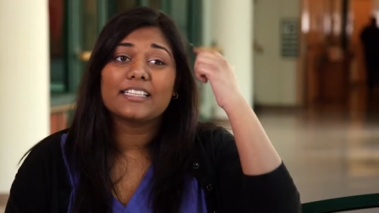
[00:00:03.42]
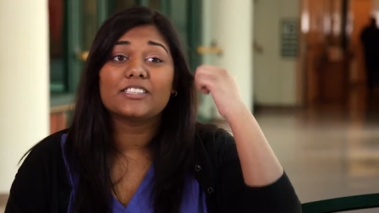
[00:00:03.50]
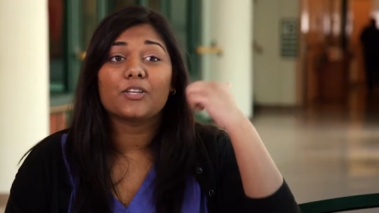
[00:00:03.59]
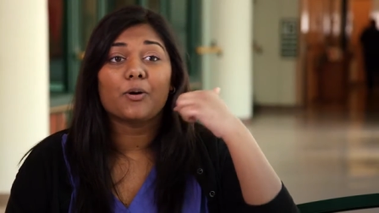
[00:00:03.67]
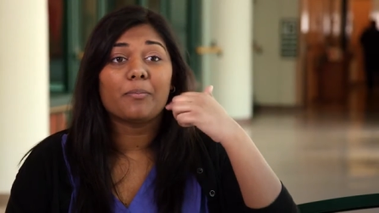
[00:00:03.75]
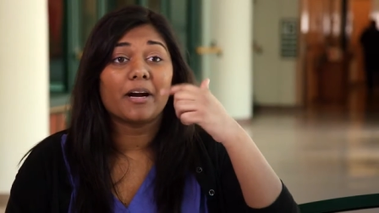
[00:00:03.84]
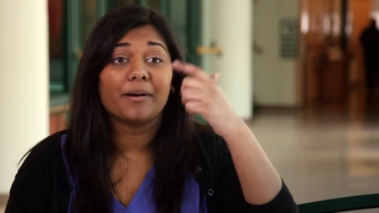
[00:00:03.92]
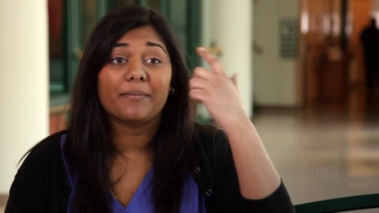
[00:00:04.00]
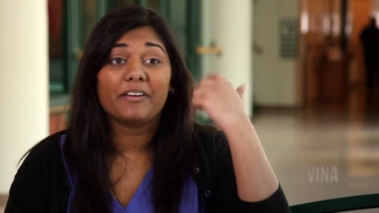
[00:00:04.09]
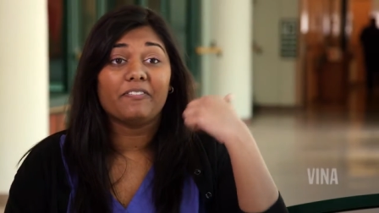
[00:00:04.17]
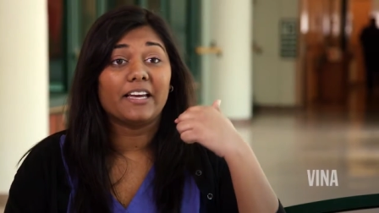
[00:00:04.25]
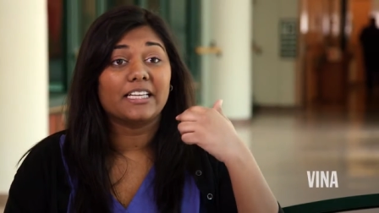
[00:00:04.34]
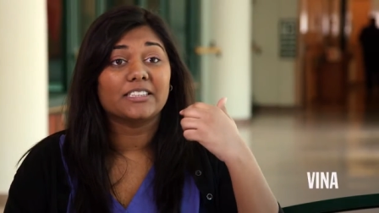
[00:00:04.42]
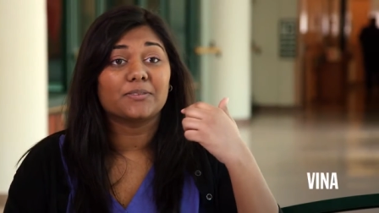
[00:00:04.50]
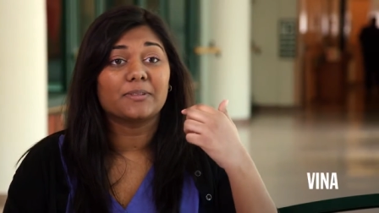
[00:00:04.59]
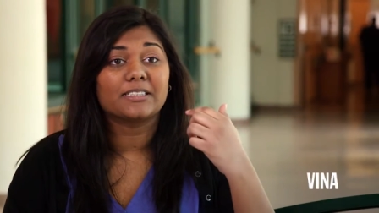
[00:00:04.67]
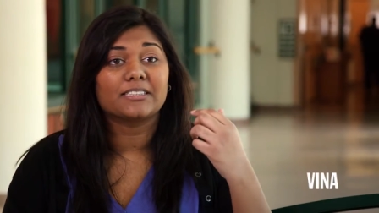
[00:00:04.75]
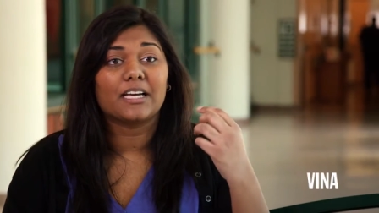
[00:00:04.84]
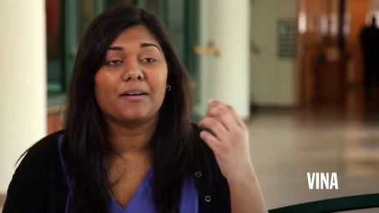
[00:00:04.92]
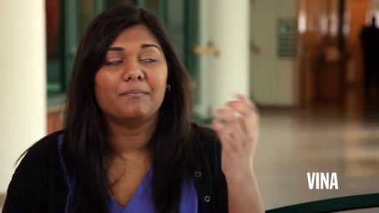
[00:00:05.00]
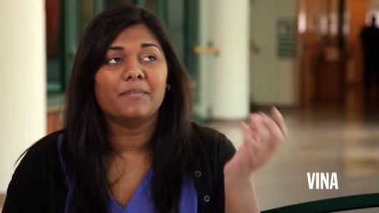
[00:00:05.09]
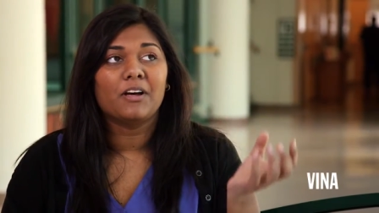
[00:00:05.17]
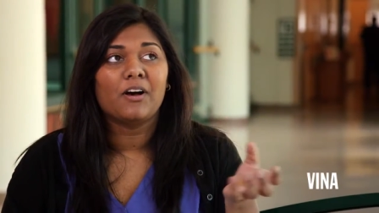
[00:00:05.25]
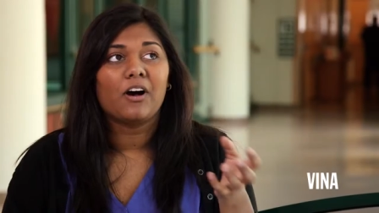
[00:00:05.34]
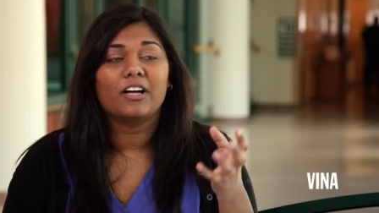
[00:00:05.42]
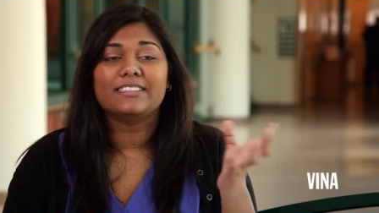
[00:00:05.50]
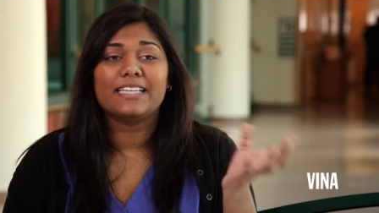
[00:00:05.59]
This whole part of my face was um, all